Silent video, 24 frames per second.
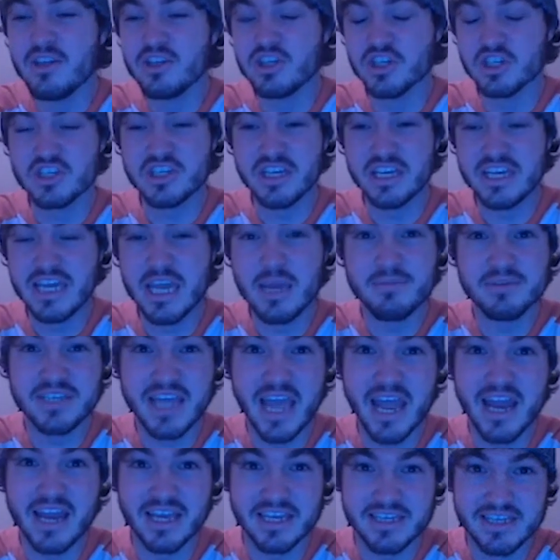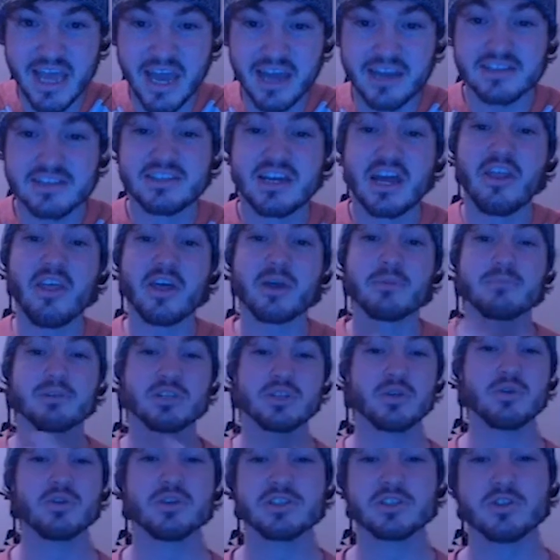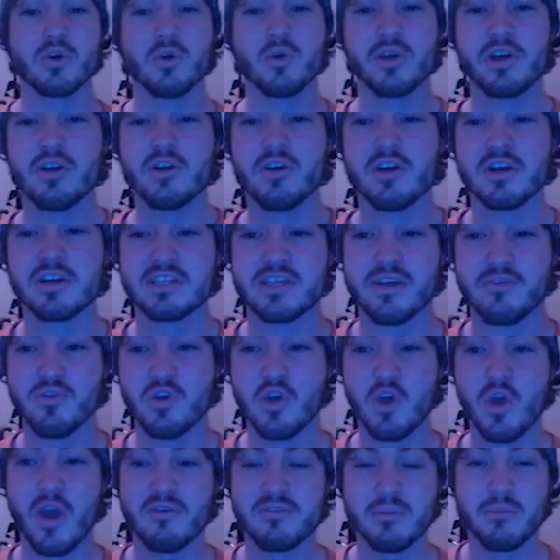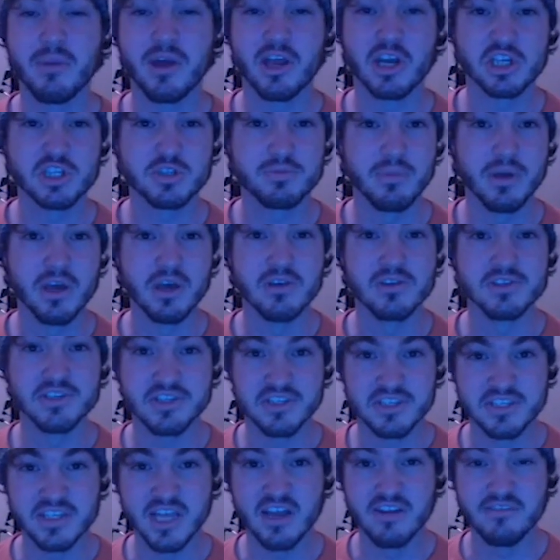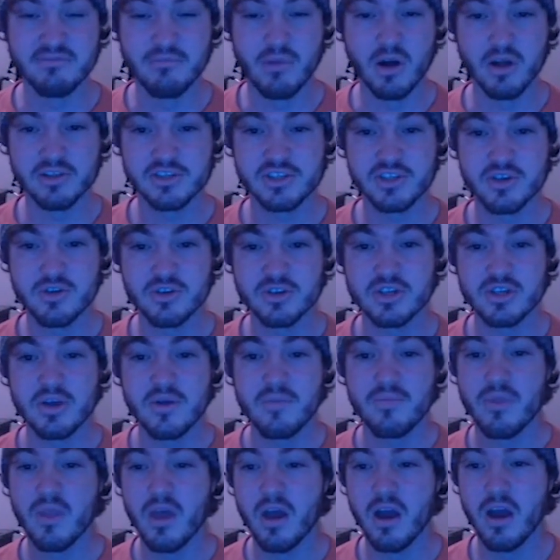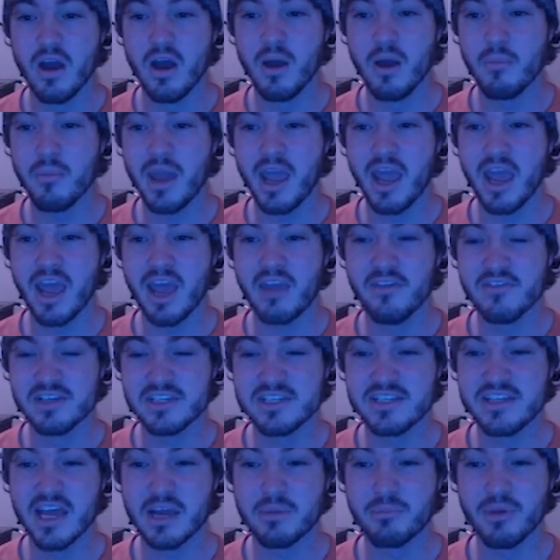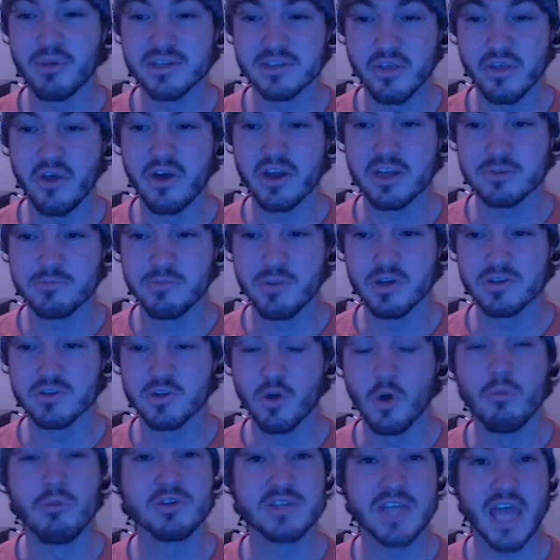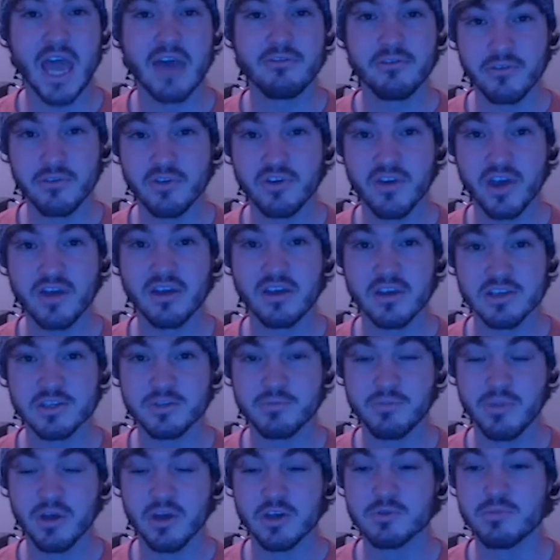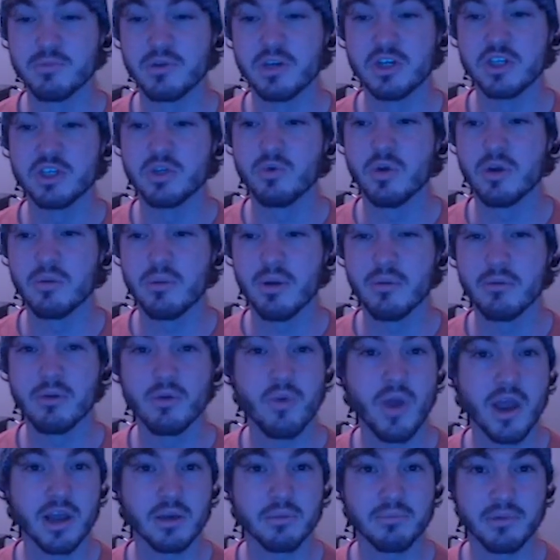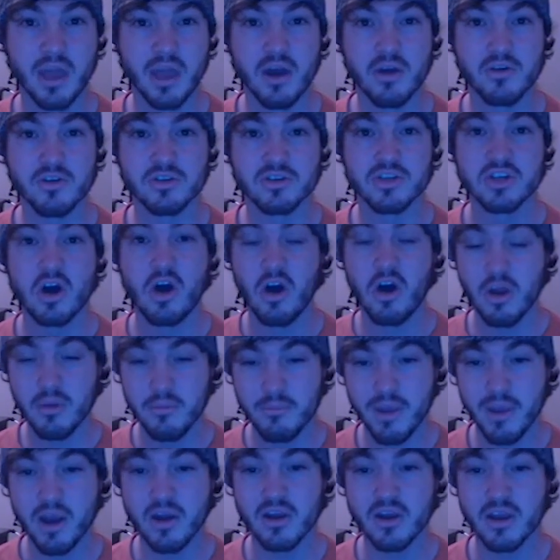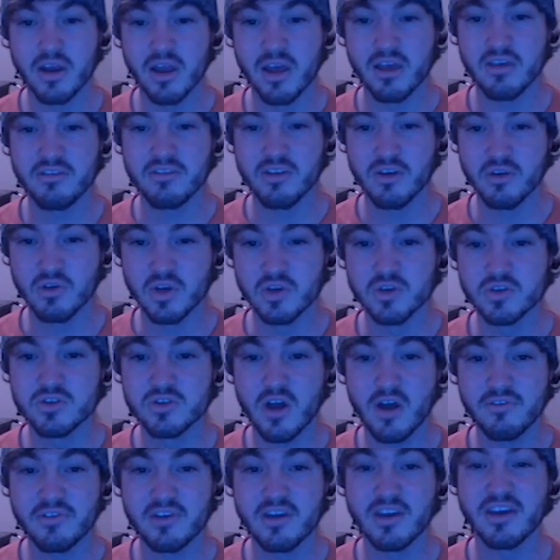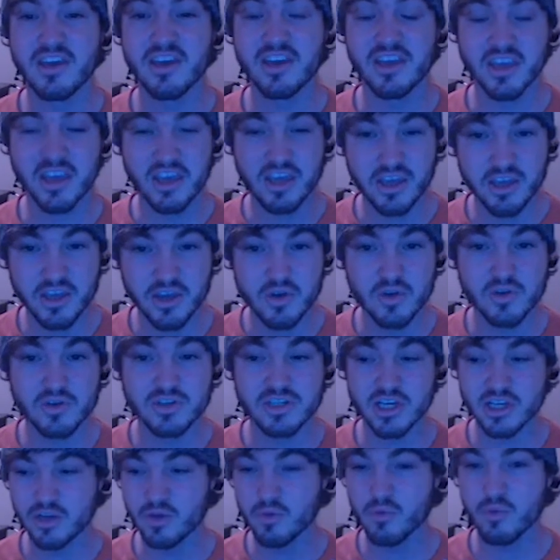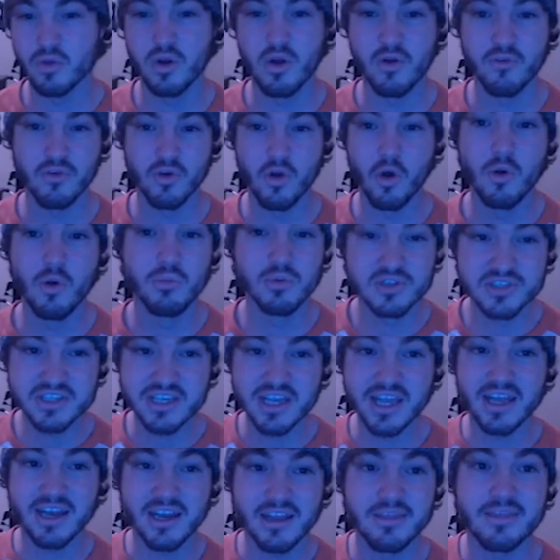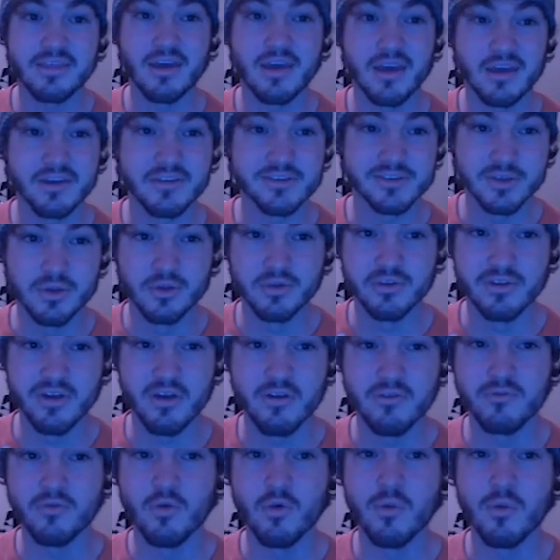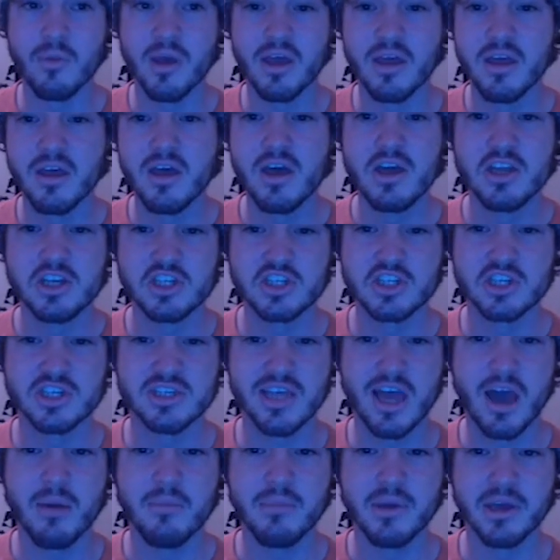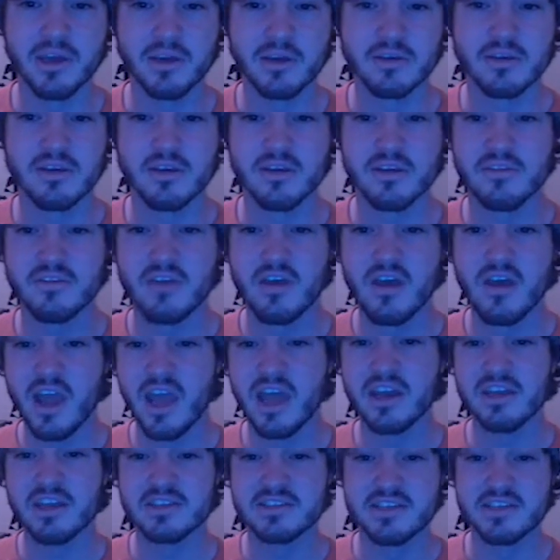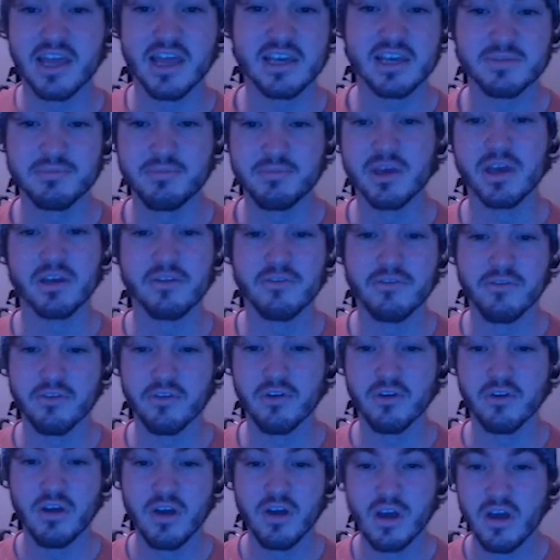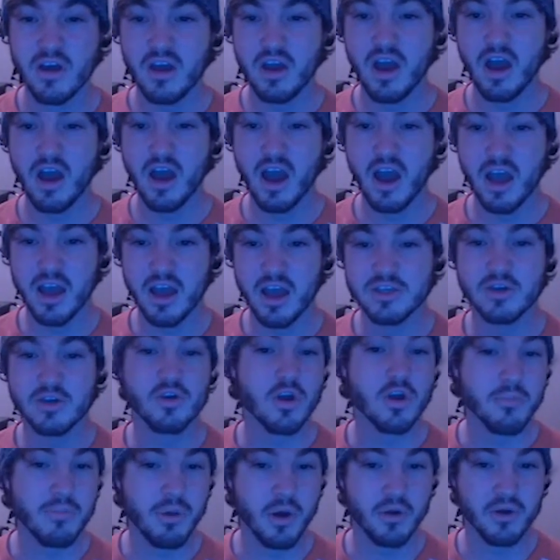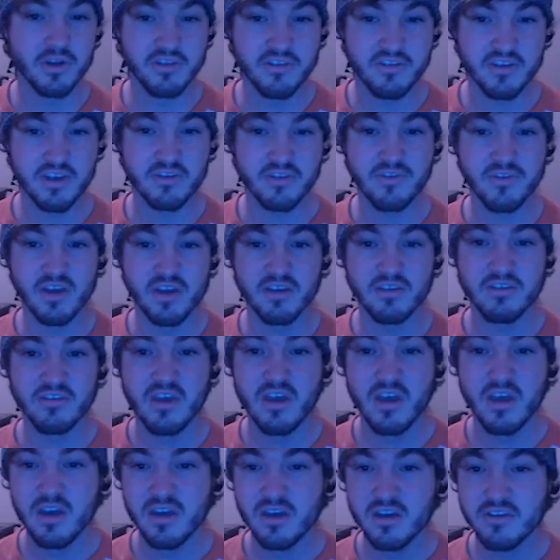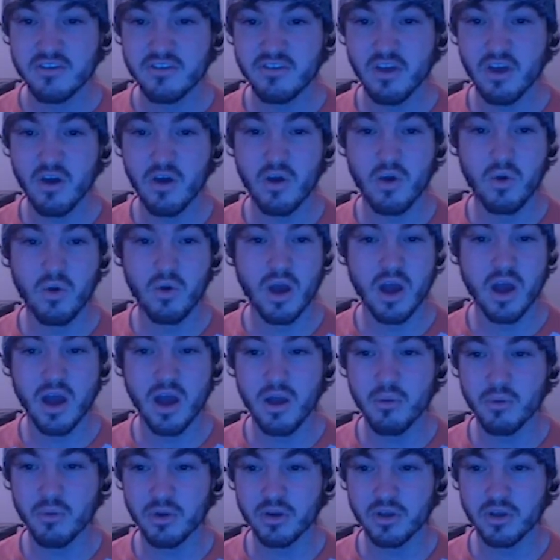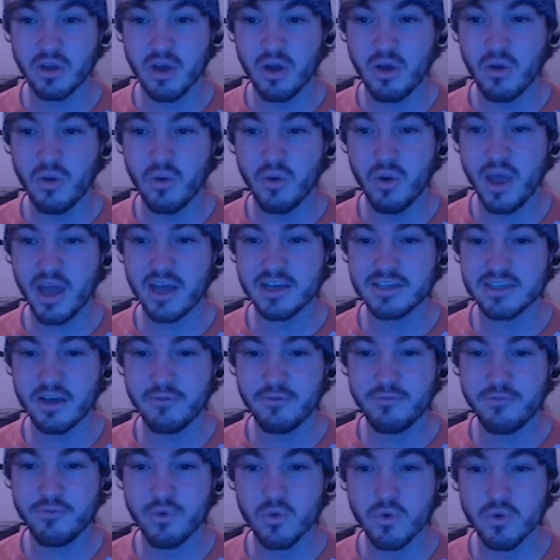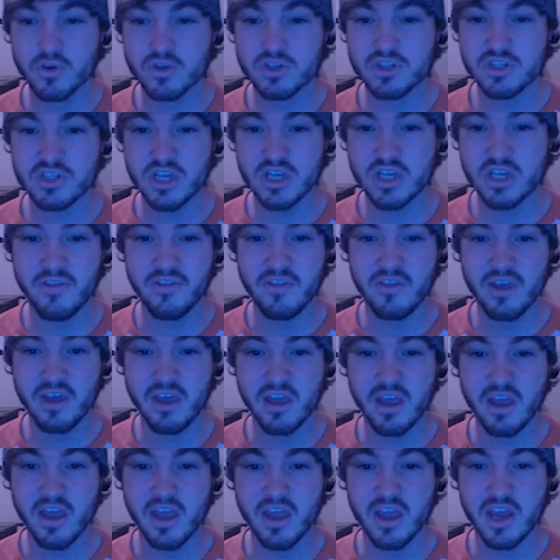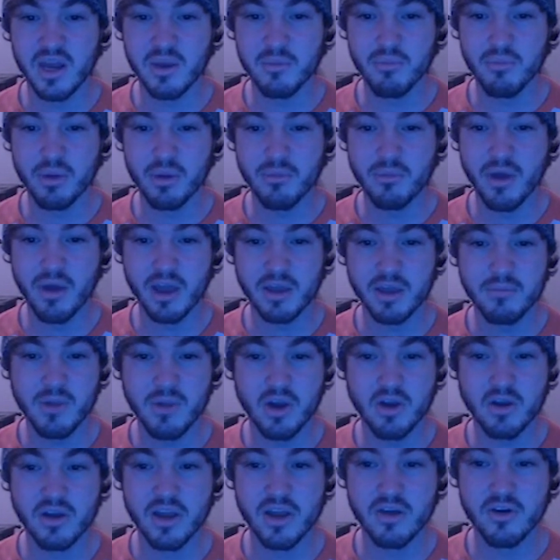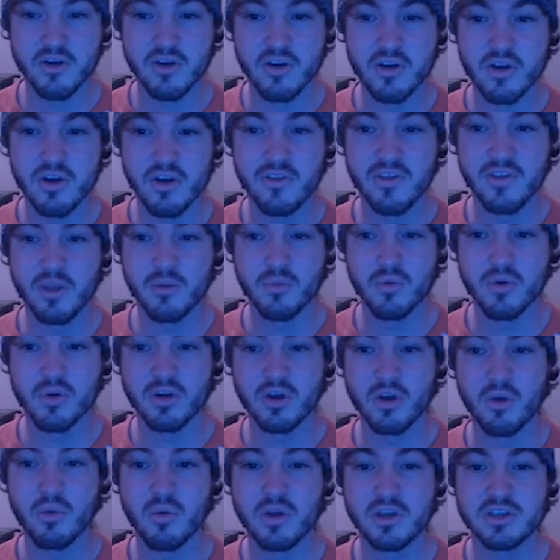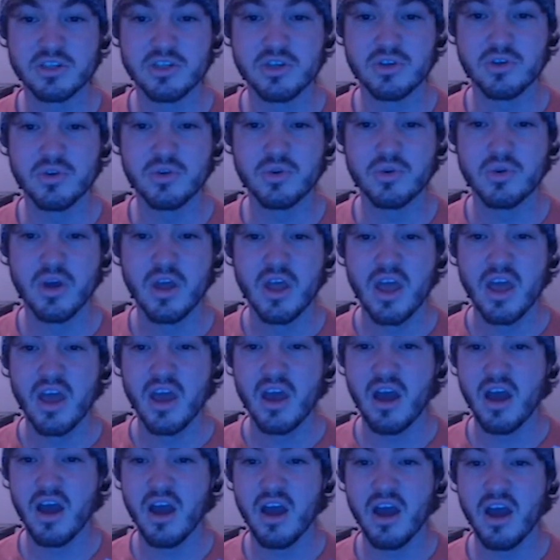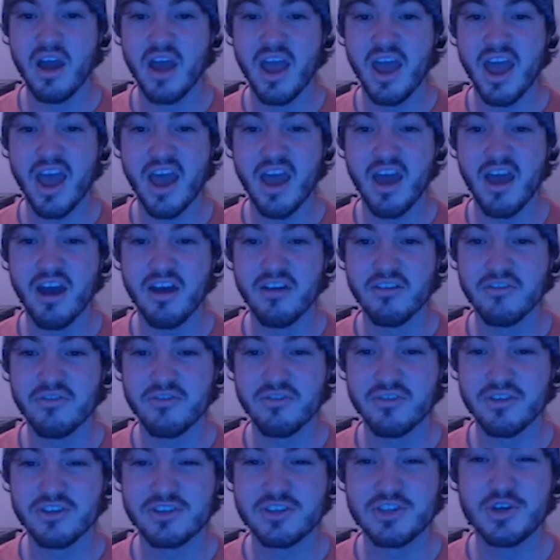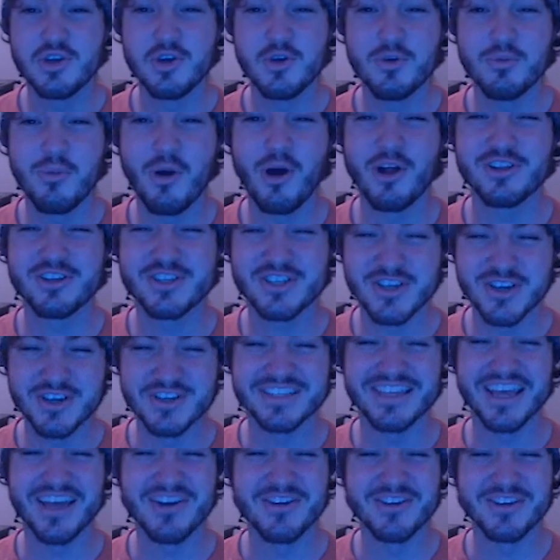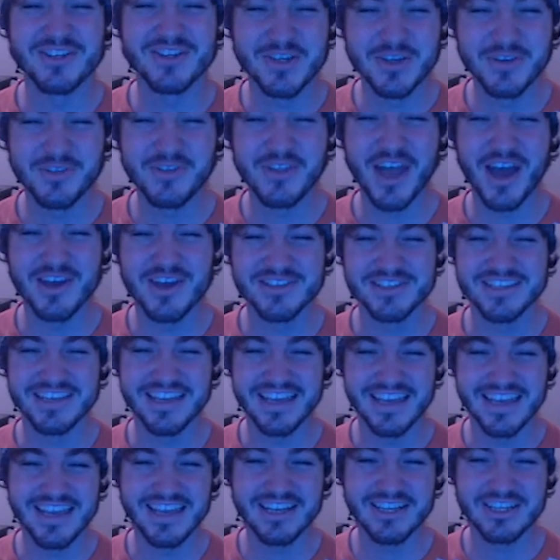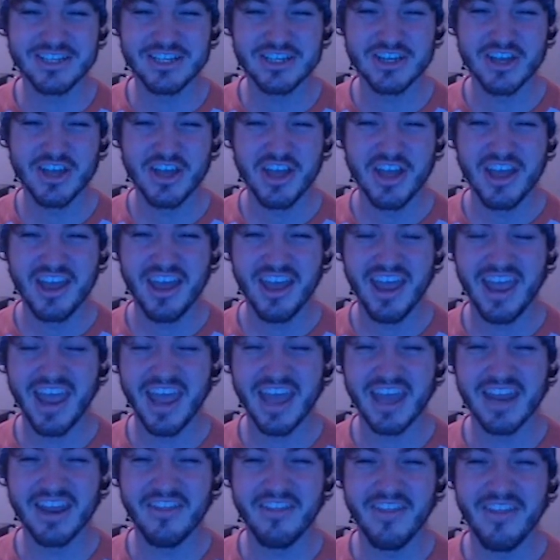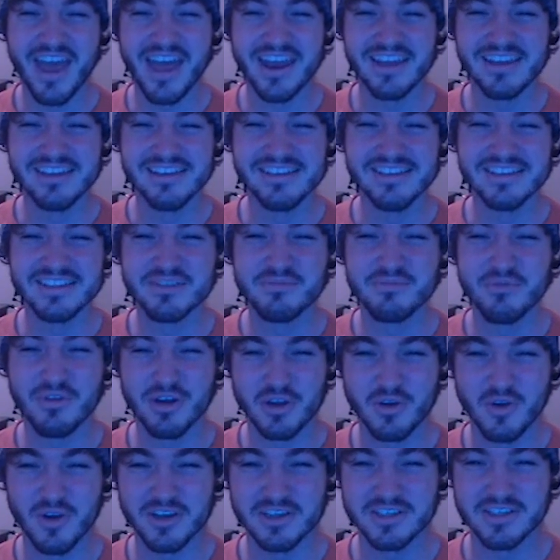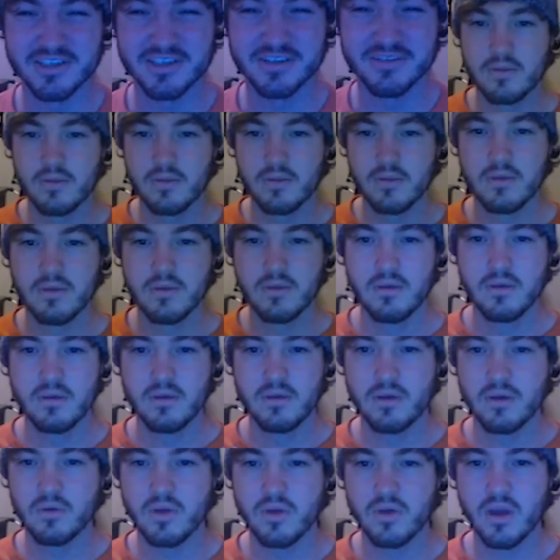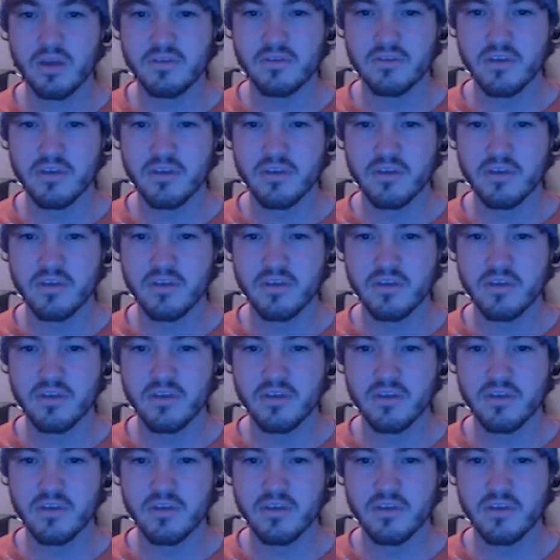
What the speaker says: just keeps gaining attack. It's kind of like Bazoo the Soul Eater, except for you have to banish spells instead of monsters. And this deck plays a lot of spells. Almost half of your deck is spells because you want to be able to rack up counters on Marionette. So Gustav can get huge and can run over almost anything in this whole entire format just because of how big it gets. And it stays big for until your opponent's in phase. So we're going to go Exile Force and then bring back Marionette, and then we're going to have 2 monsters that are 2,000 each, and that is pretty crazy. Okay,